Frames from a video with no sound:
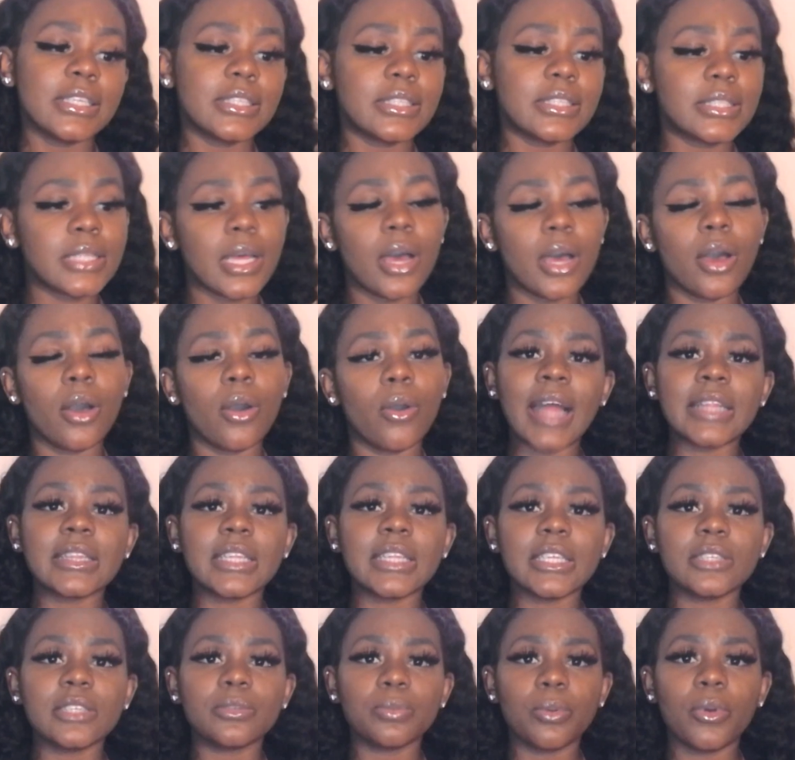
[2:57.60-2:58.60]
So at
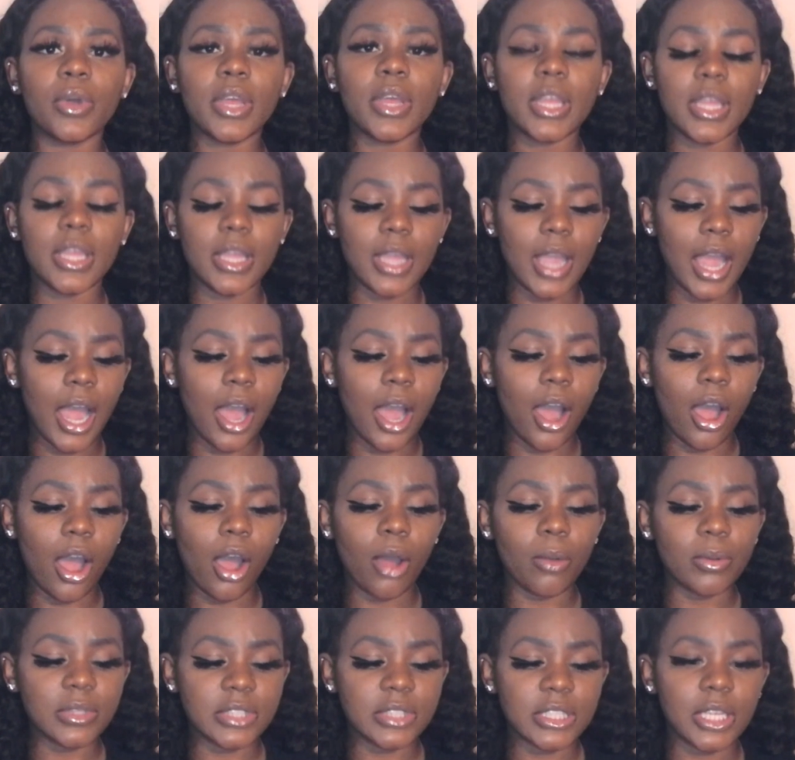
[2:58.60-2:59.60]
this point, I
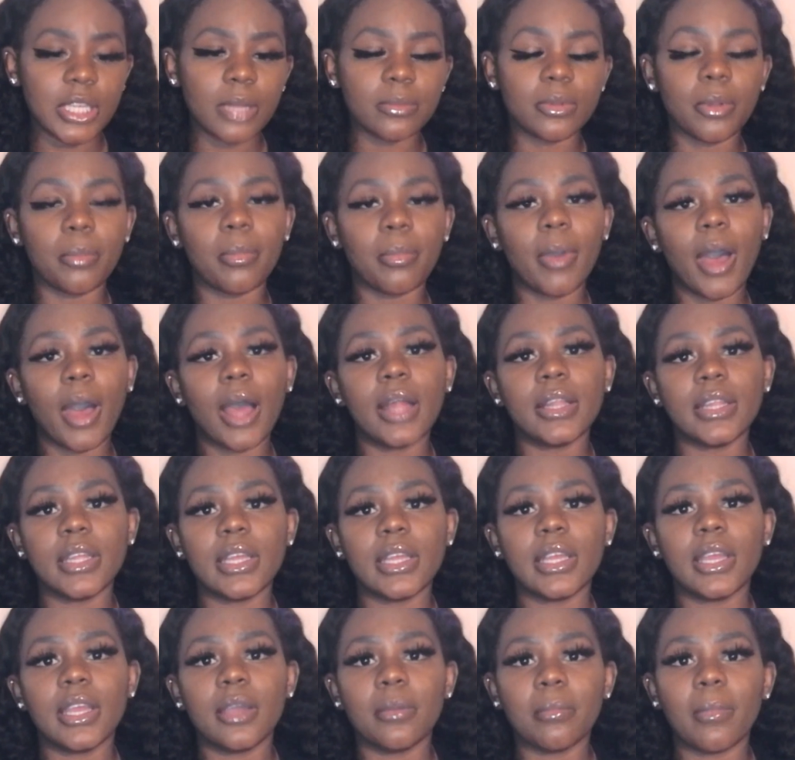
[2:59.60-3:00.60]
always kept a
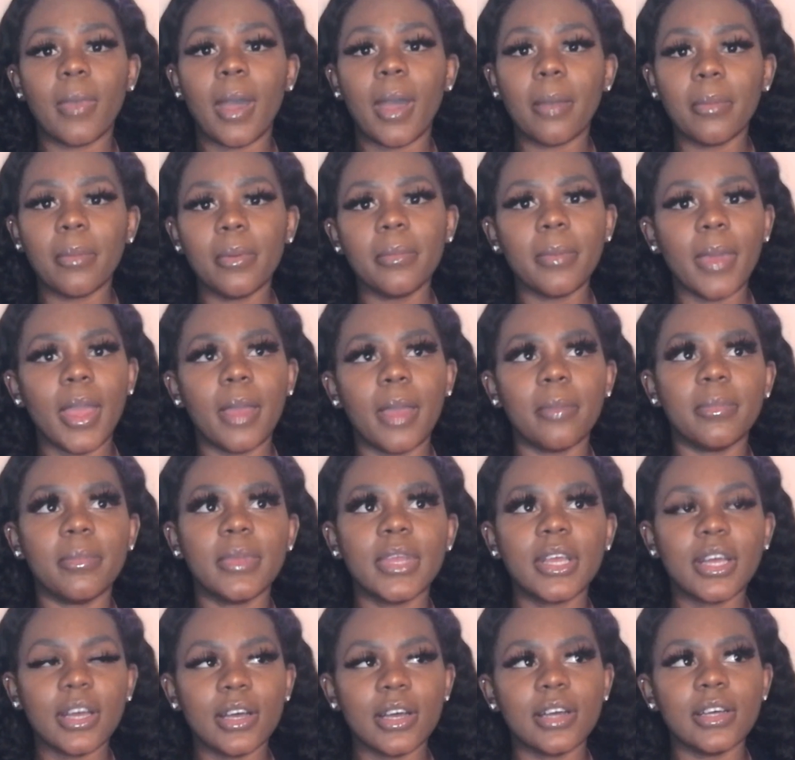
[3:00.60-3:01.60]
bonnet in my book bag
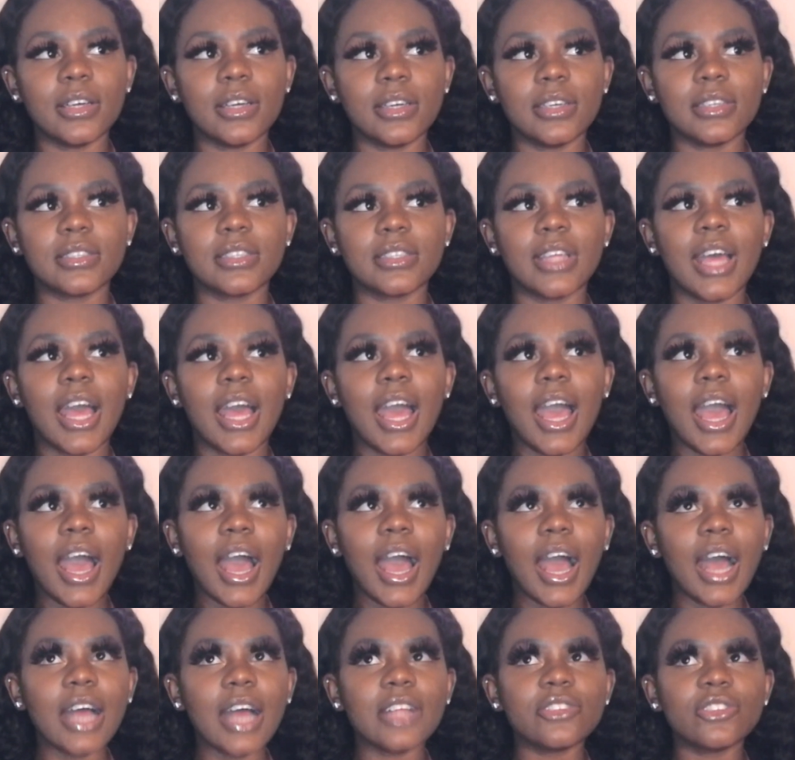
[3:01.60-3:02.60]
because
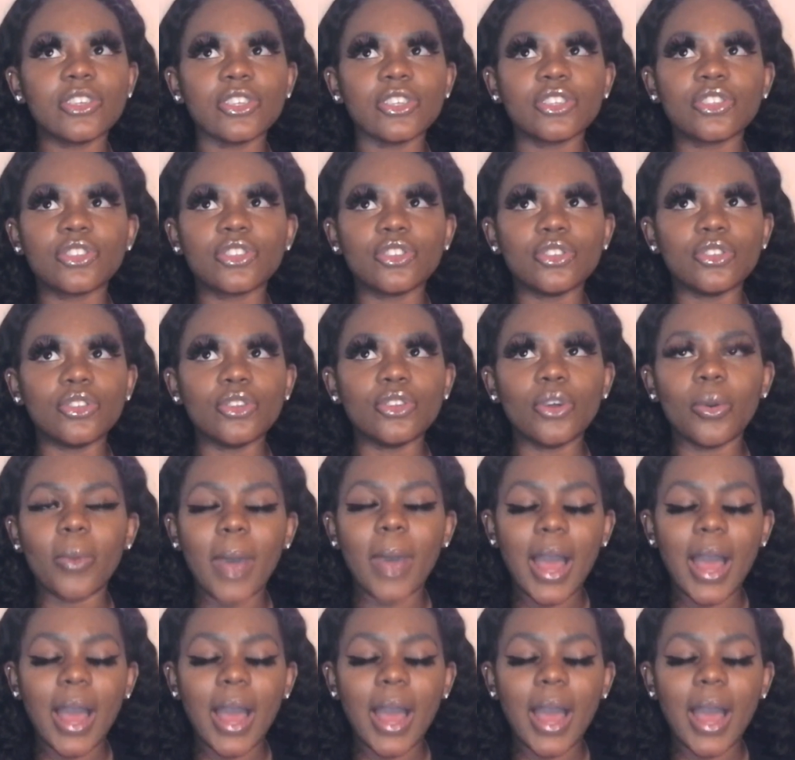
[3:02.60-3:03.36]
I just knew.